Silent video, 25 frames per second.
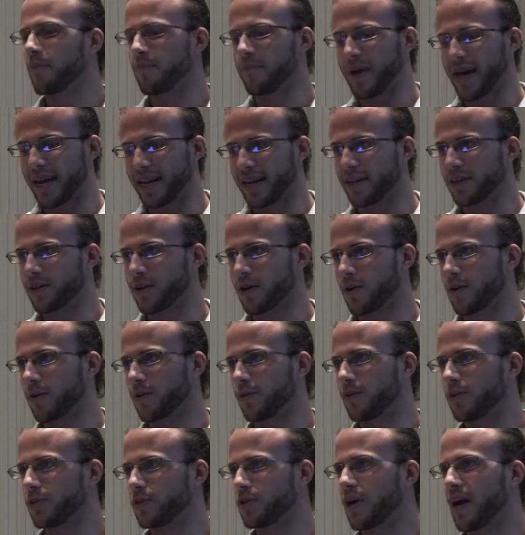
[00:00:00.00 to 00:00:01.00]
embedded
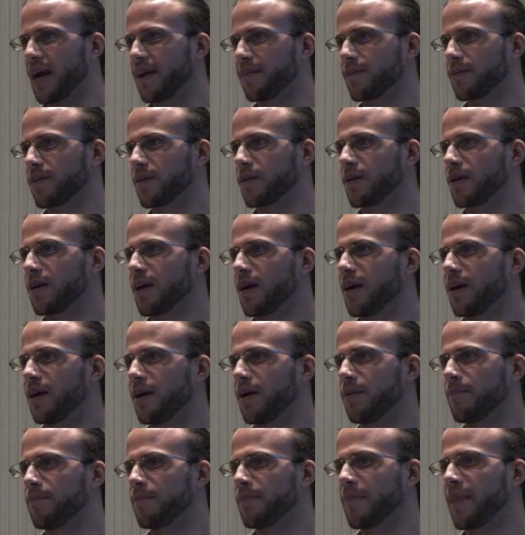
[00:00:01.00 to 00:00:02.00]
kernel driver
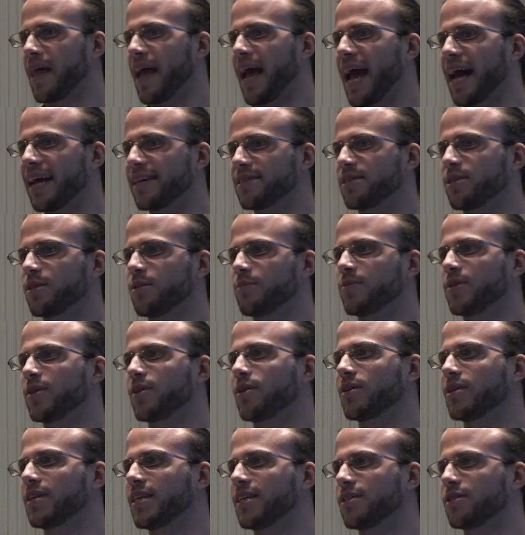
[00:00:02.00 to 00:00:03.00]
um, has an
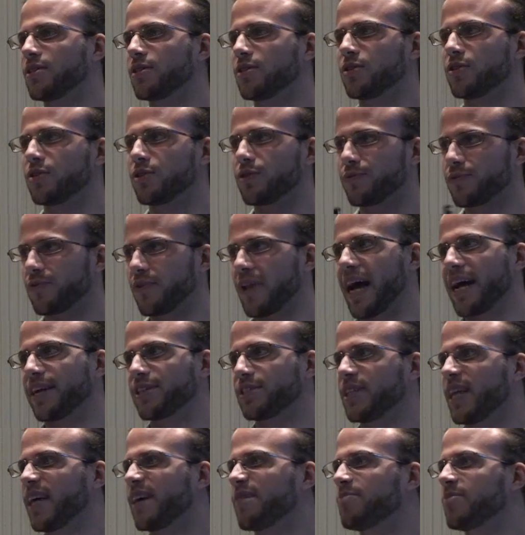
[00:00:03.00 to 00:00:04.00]
ability to just
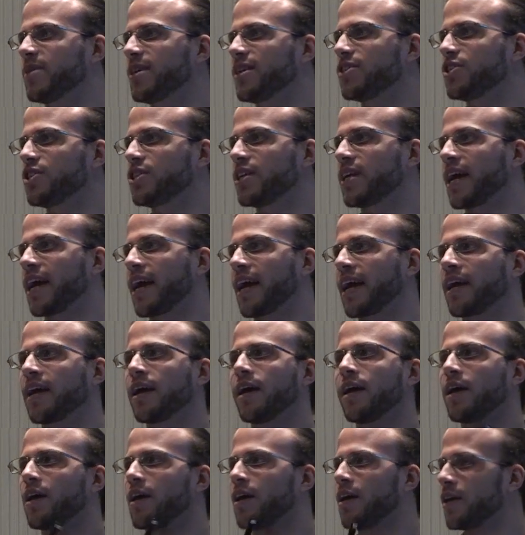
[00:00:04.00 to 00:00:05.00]
flash the FPGA.
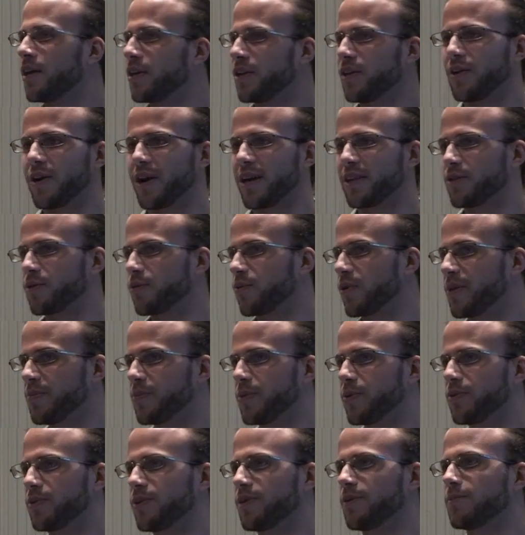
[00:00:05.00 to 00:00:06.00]
You don't have to
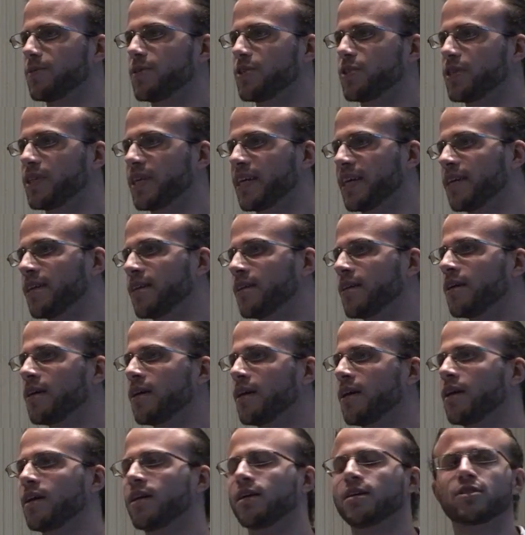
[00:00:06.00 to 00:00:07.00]
reboot the machine.
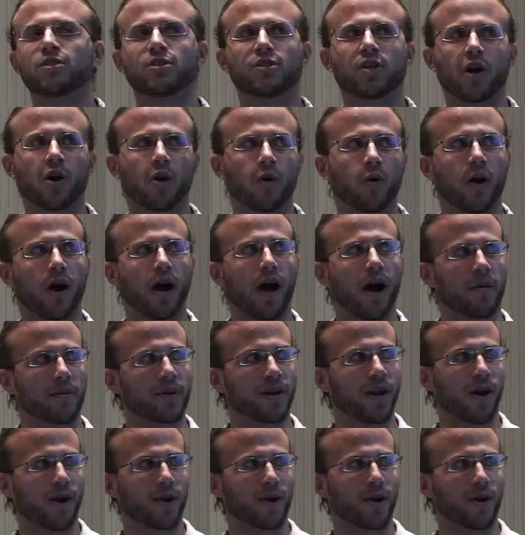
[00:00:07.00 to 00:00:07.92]
So I'm going to